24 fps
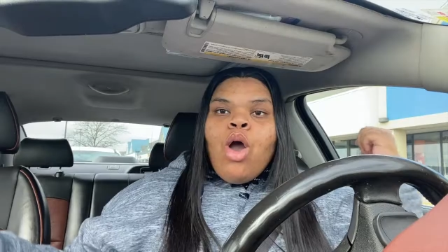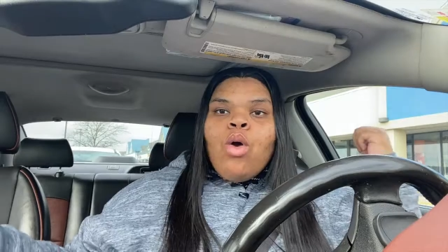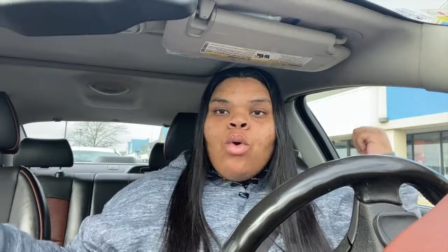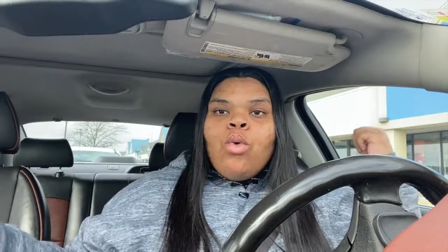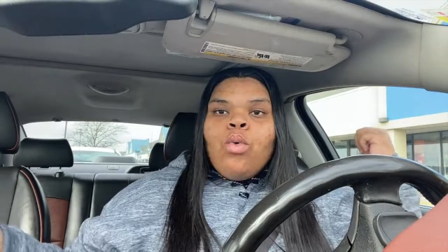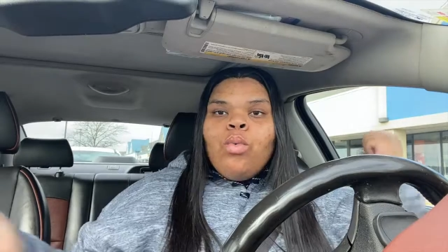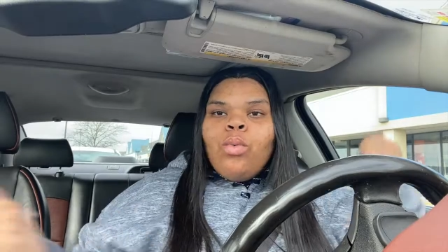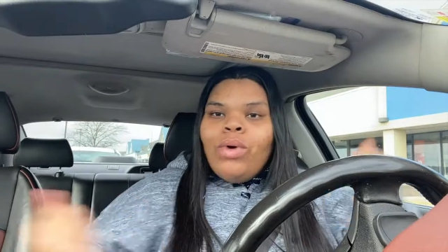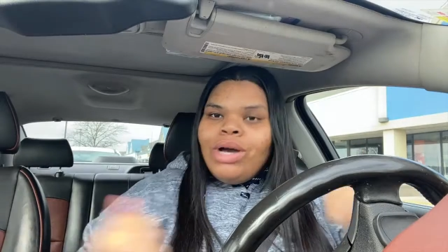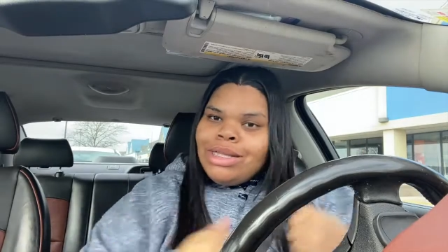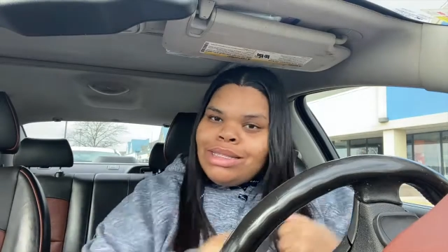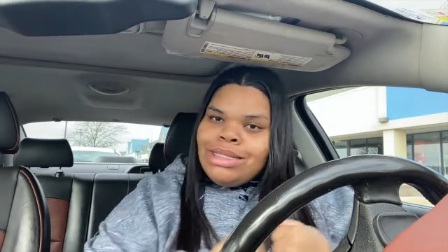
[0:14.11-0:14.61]

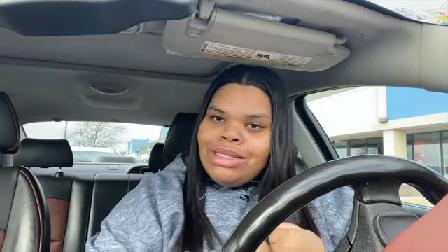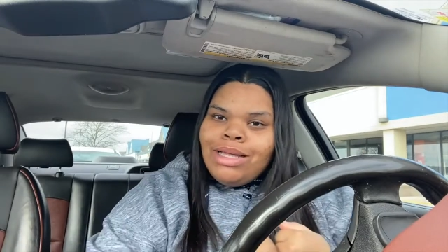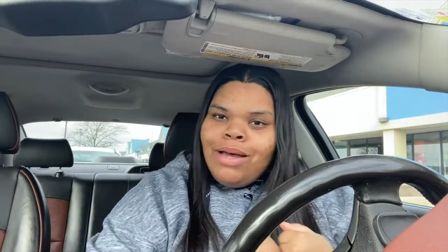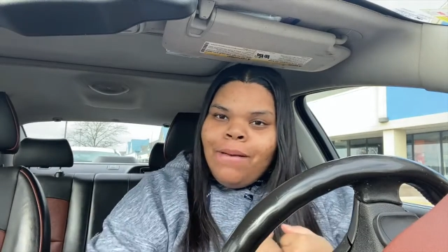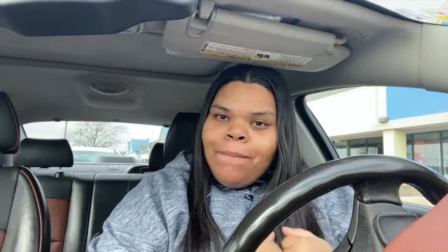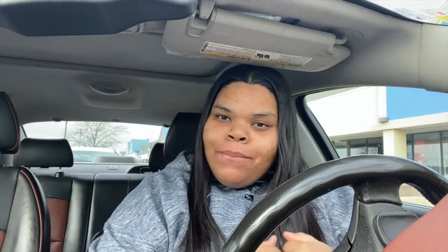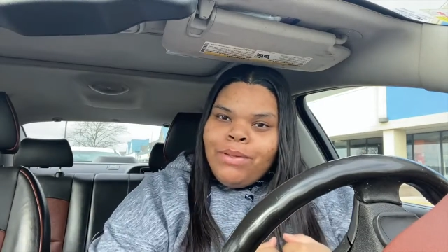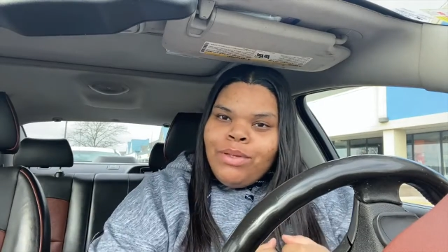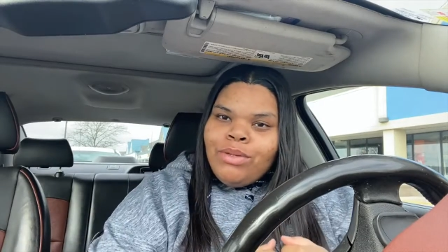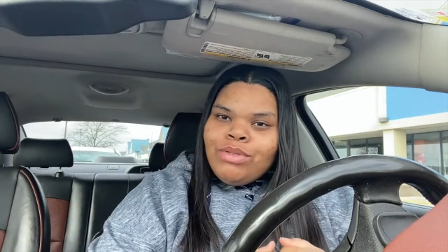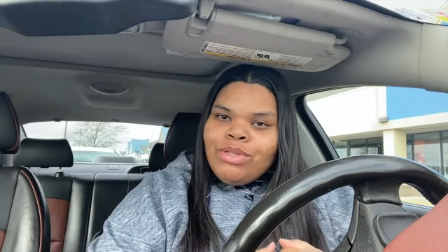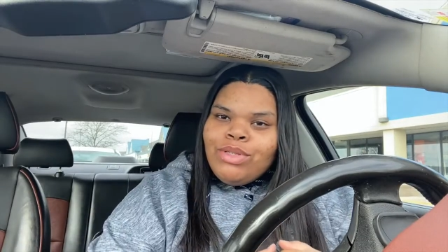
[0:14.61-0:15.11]
What's
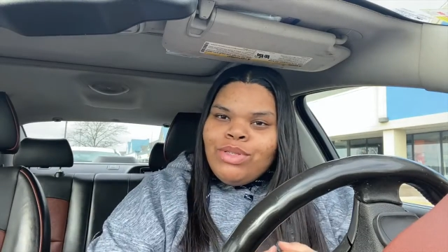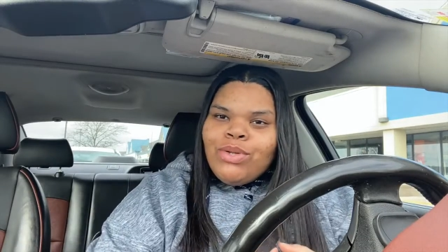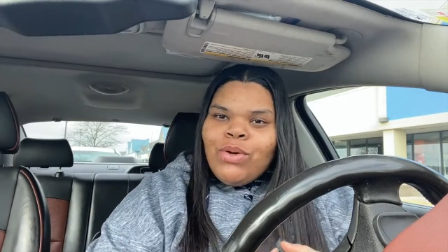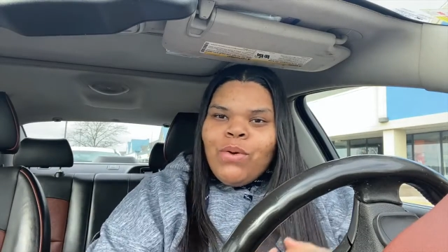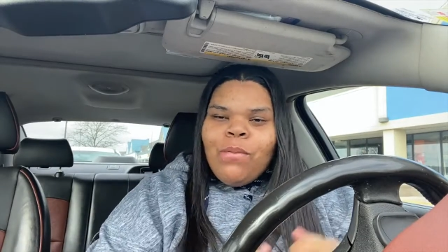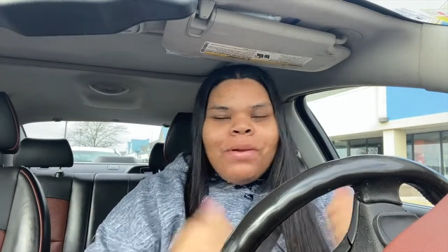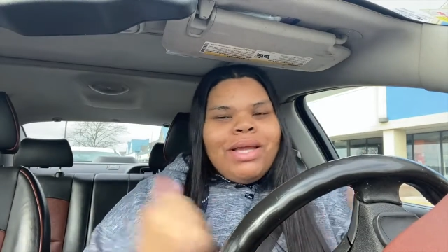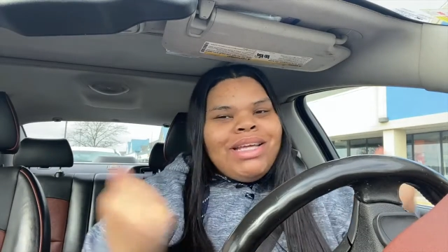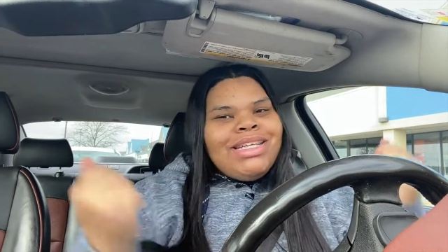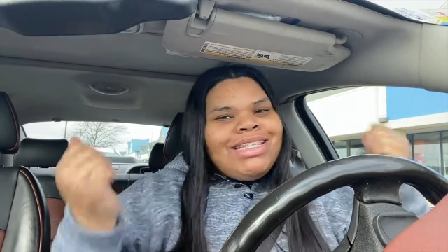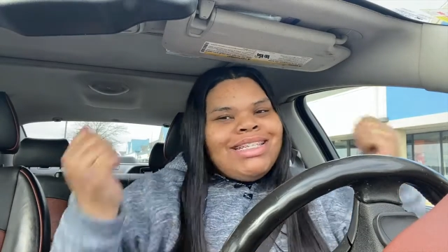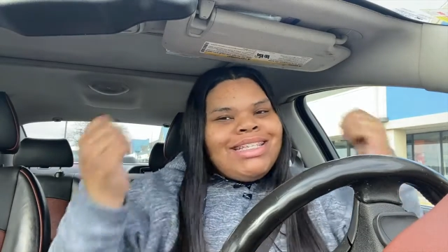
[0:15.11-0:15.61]
up,
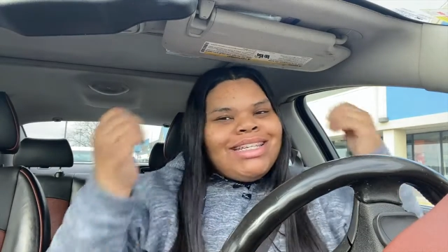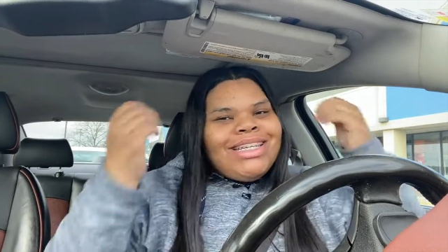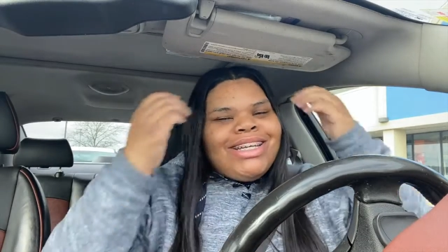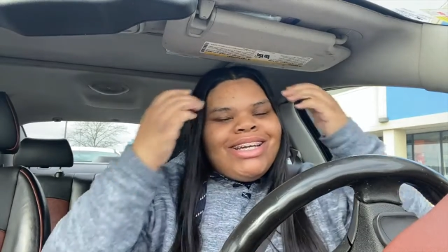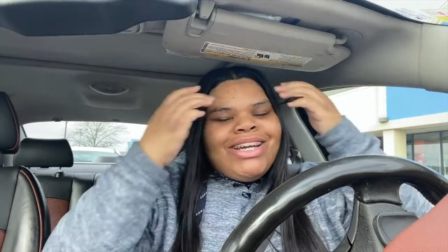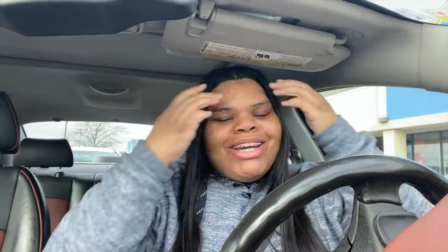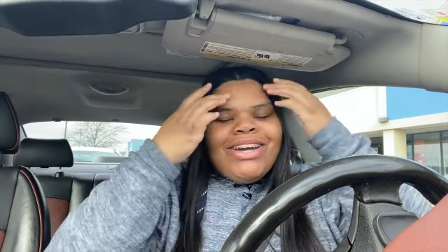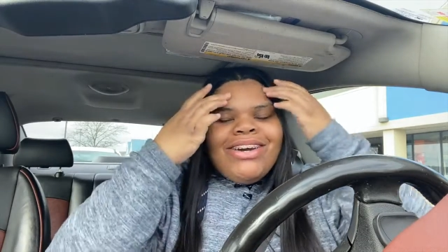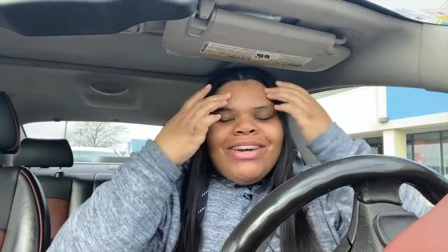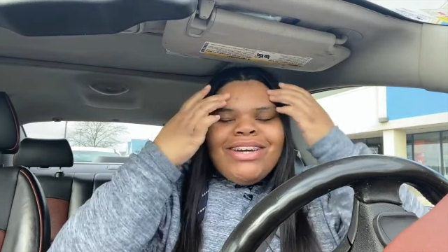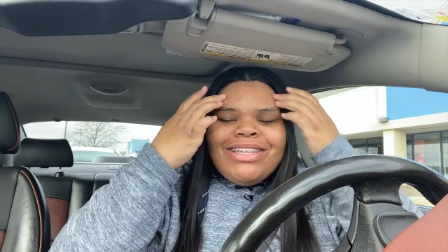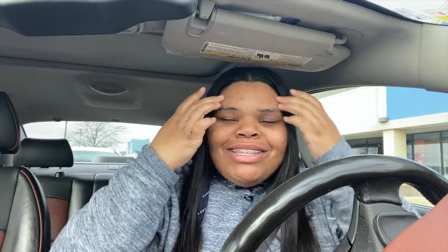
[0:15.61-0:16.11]
YouTube? It's your
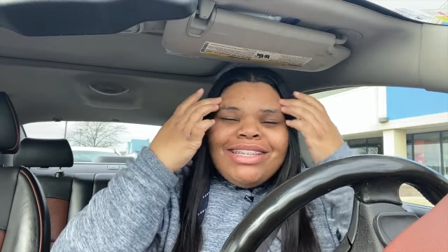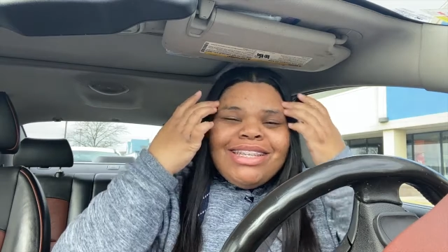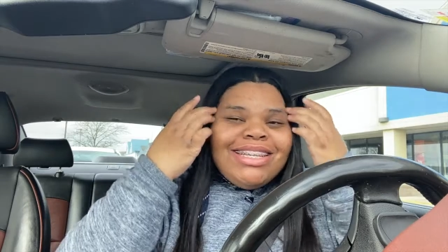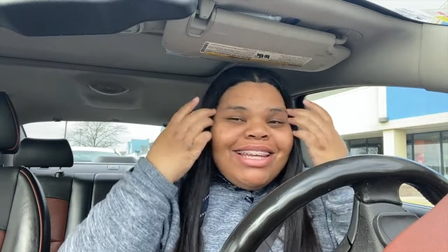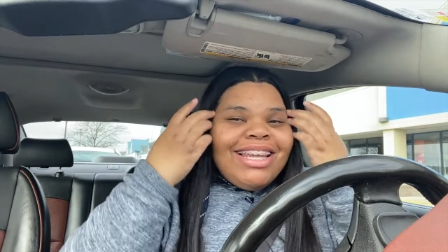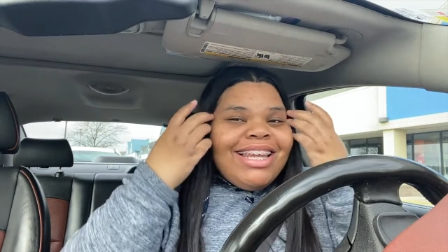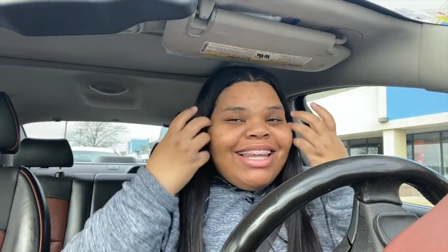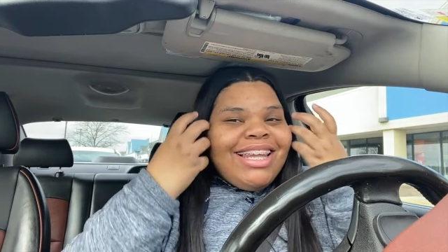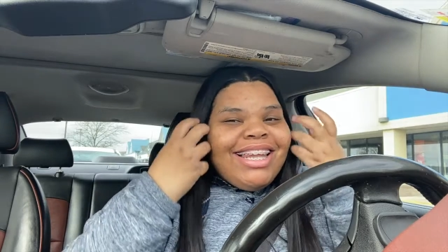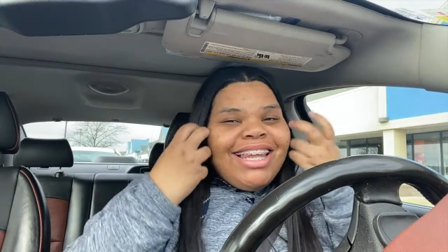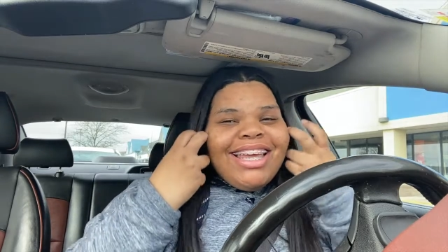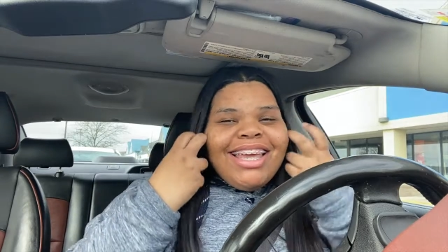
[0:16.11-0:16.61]
girl
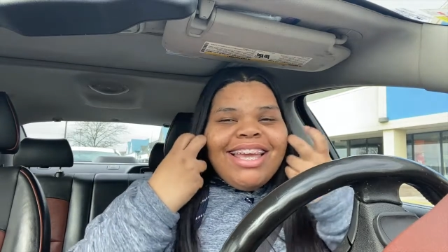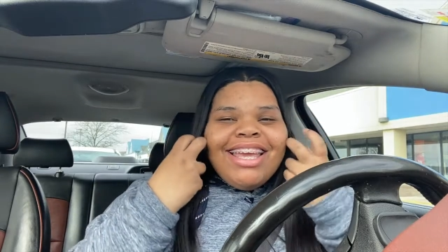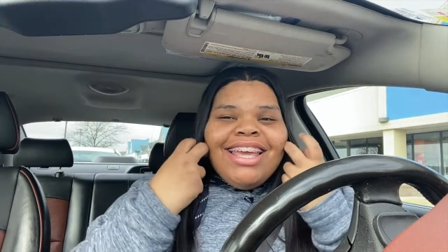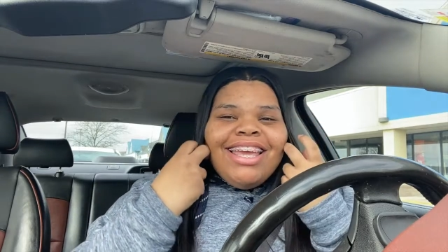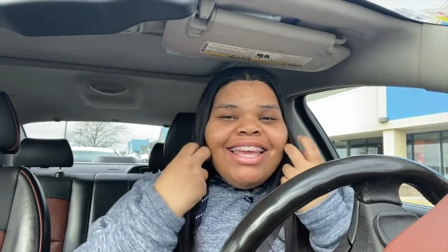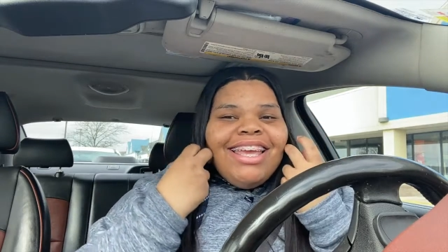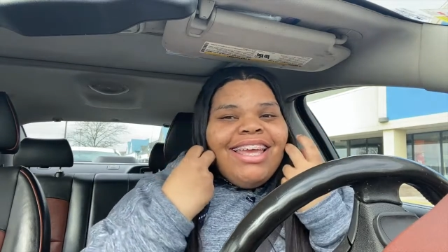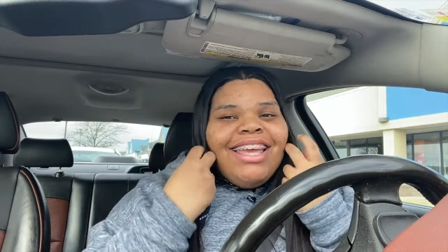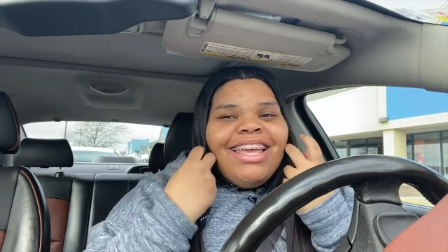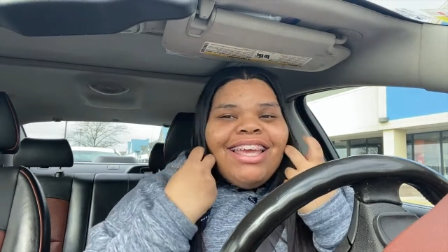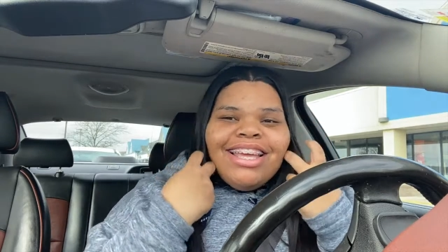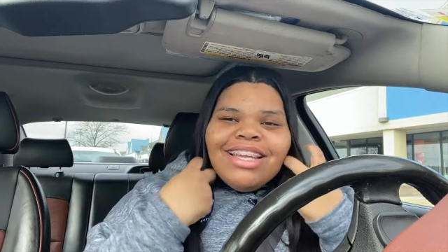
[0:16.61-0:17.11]
Anita
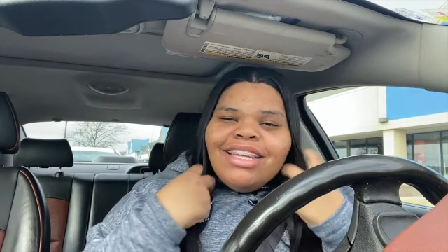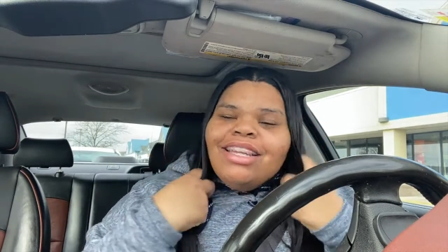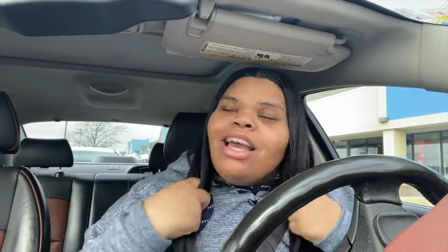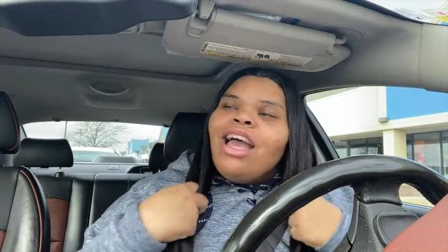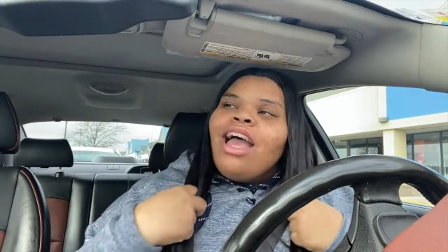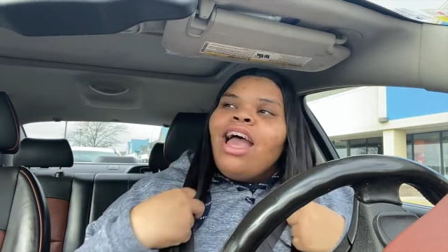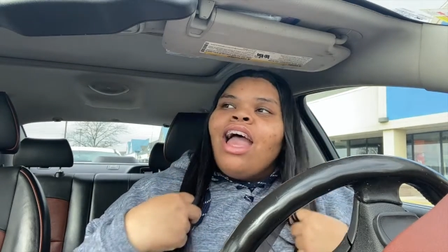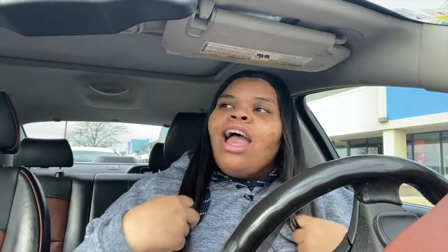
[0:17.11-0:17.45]
Lynn.